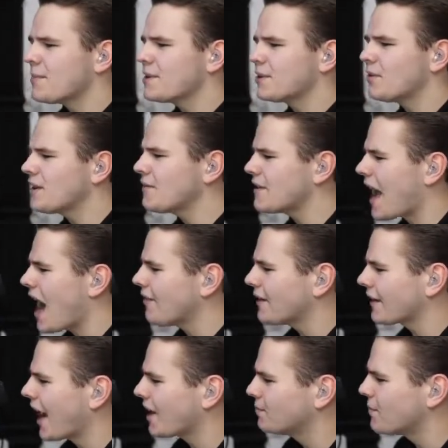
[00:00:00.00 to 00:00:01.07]
I mean, we don't even have
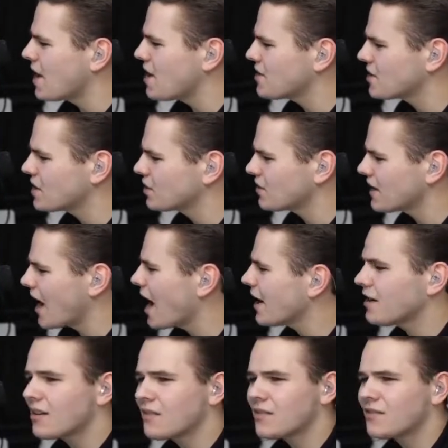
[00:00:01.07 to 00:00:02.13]
like animations for that
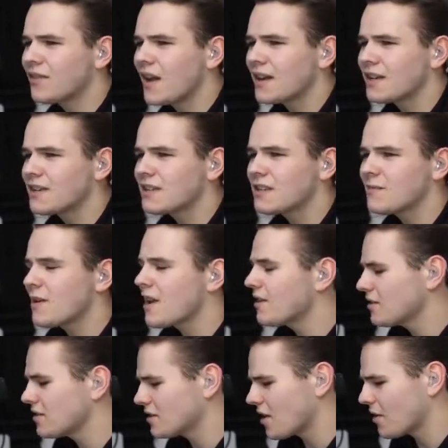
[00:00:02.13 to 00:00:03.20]
here in the flight
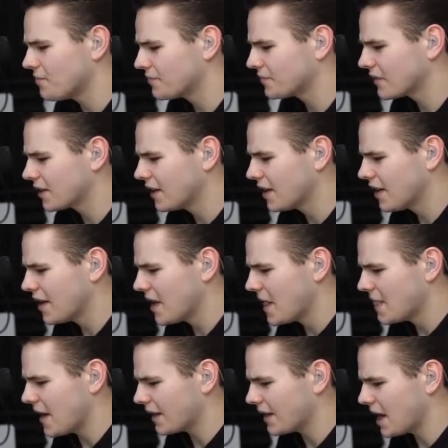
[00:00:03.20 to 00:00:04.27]
simulator, so
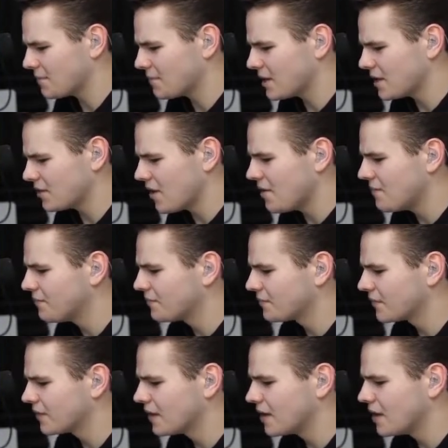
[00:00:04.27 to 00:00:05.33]
that can't be good.
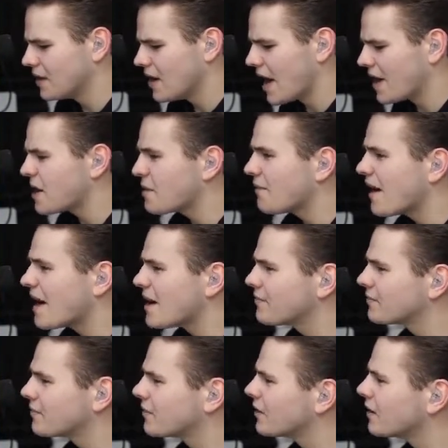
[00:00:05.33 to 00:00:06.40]
Anyway,